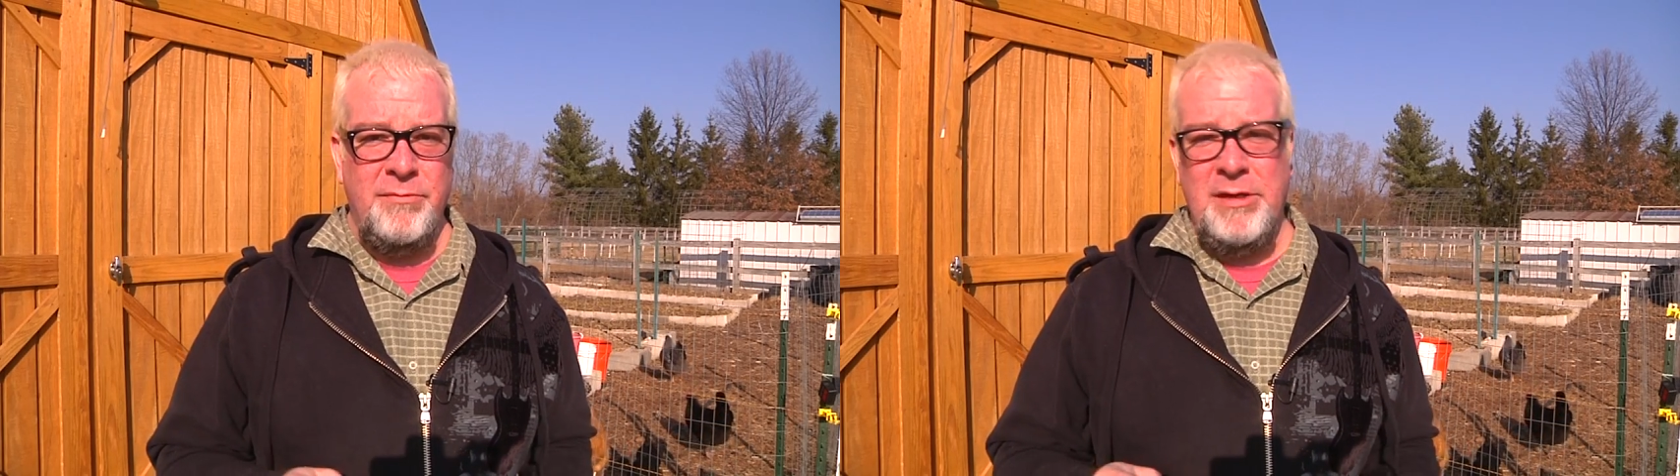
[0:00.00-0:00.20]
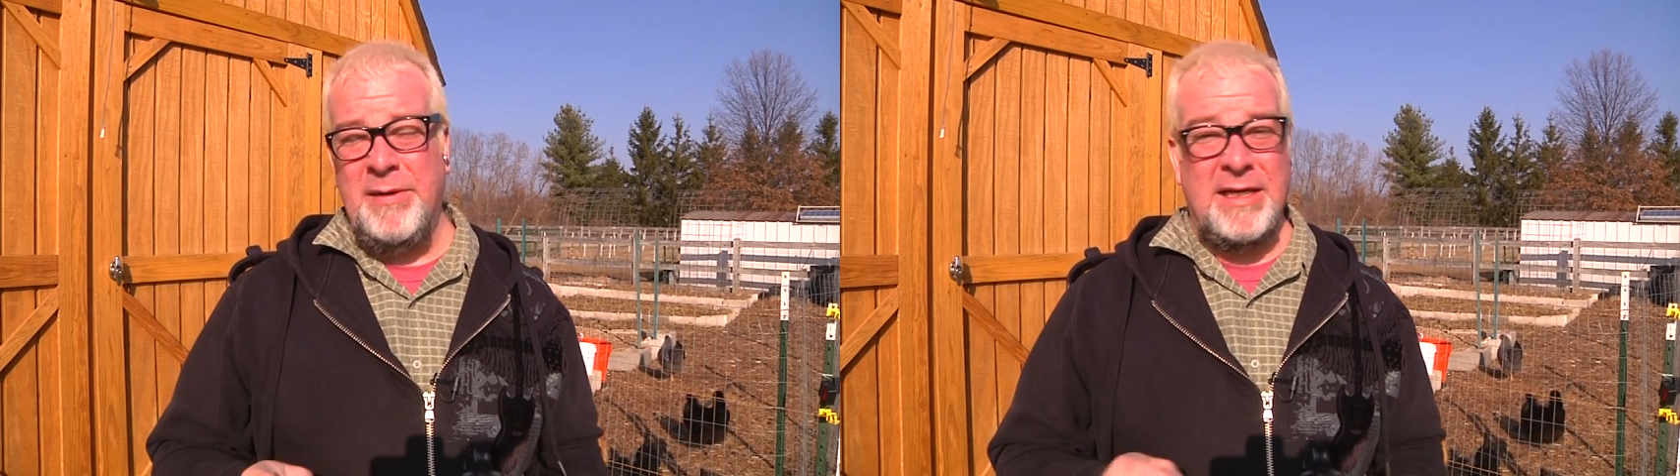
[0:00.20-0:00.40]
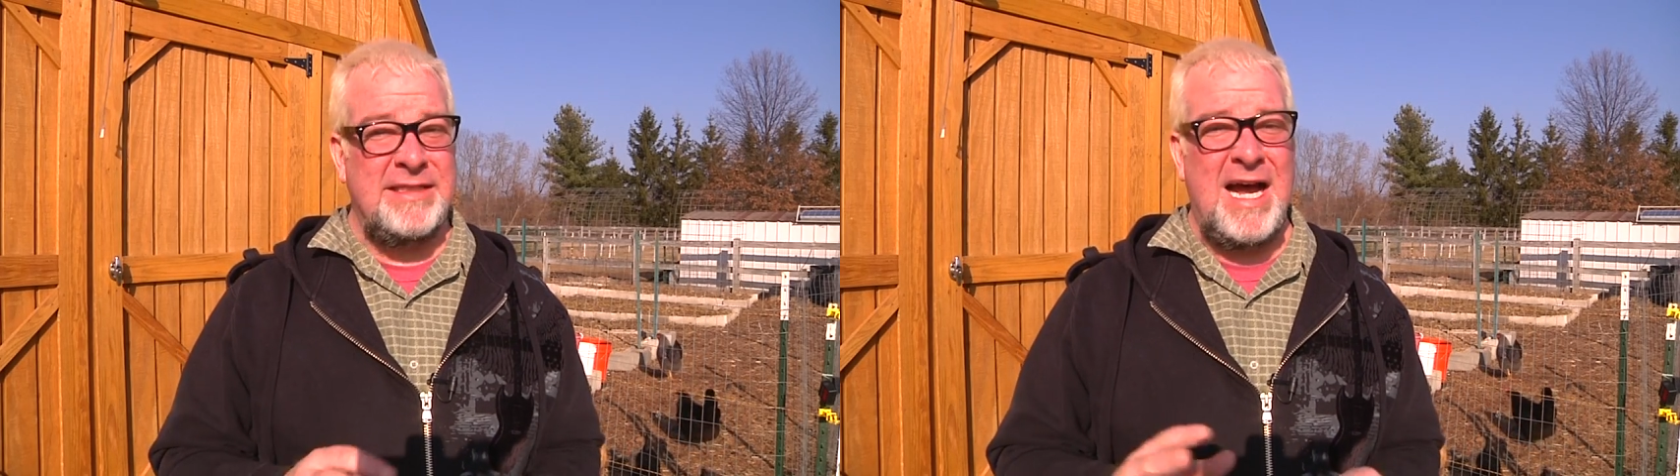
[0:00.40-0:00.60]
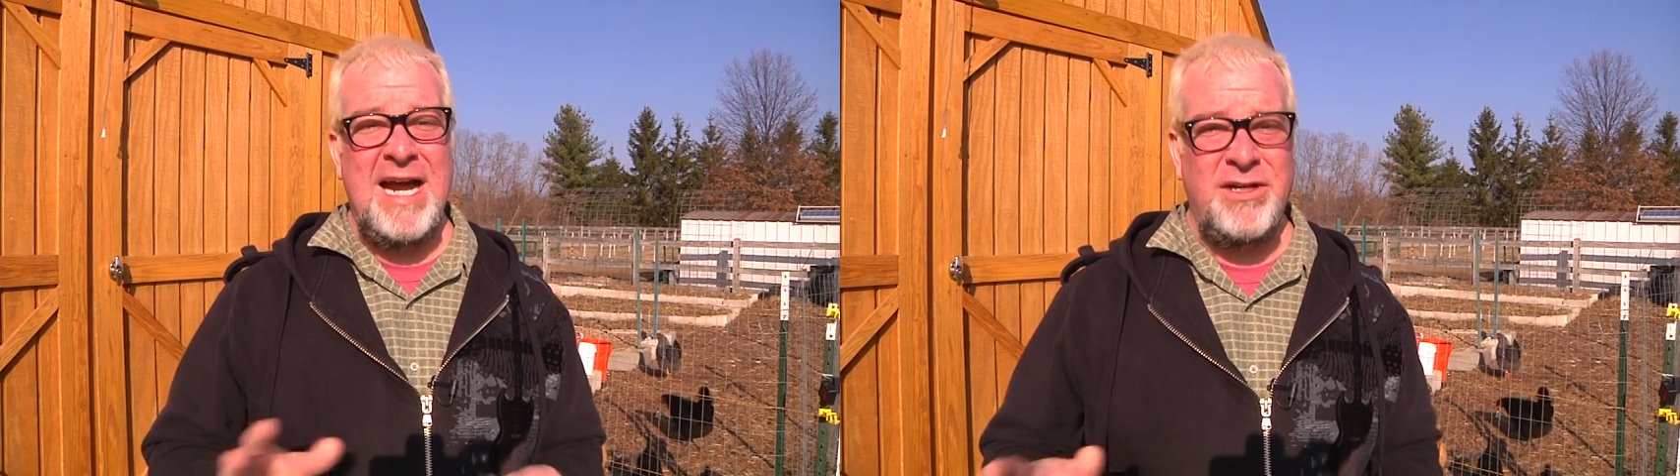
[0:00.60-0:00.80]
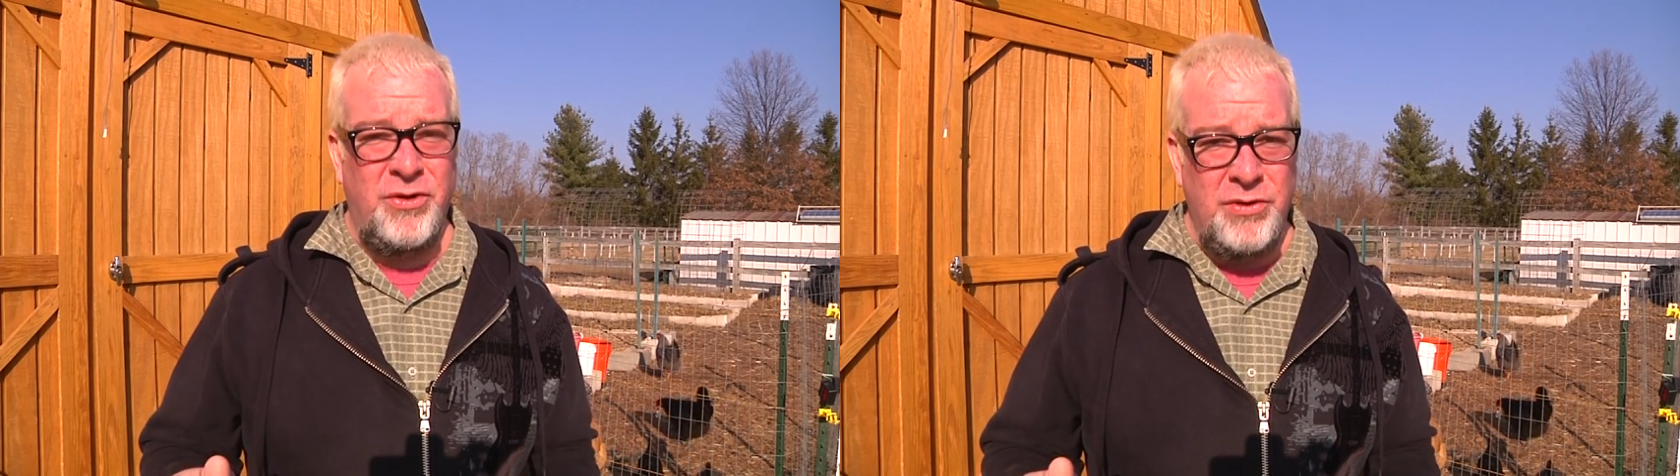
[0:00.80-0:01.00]
to be, because
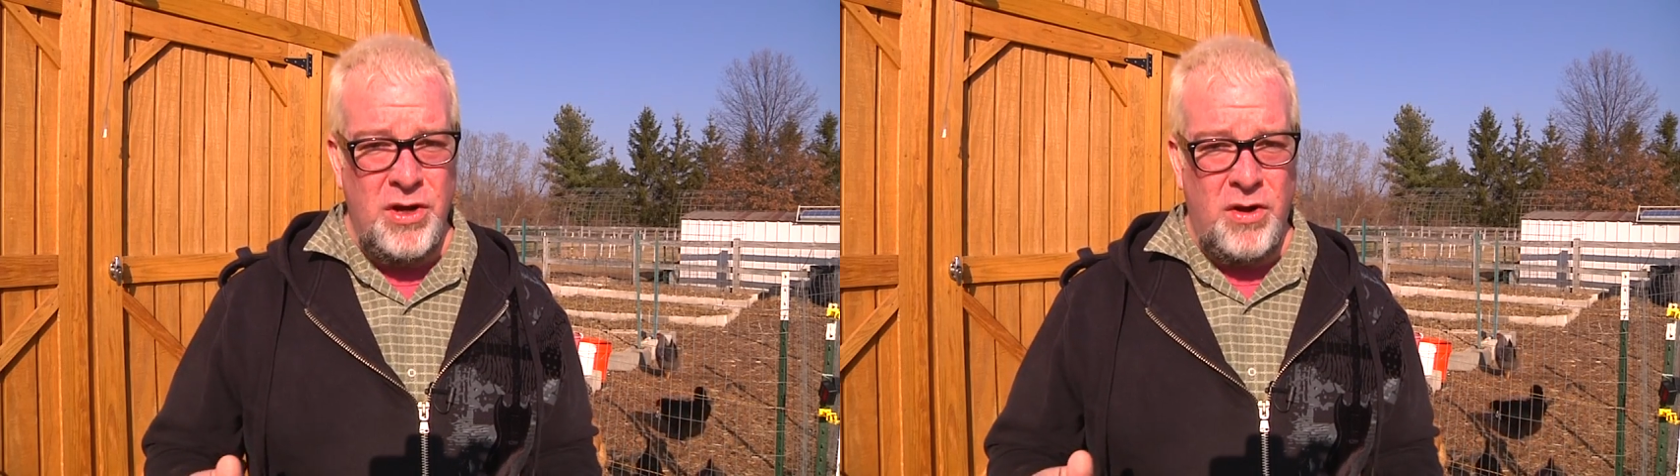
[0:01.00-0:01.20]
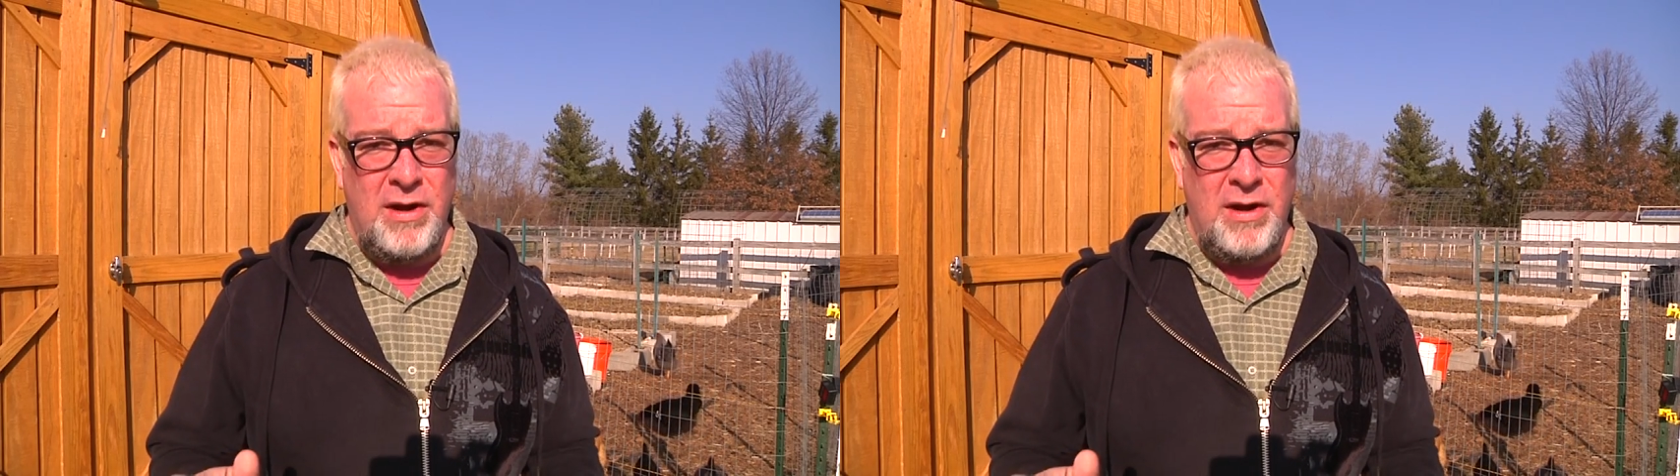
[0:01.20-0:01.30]
I don't know.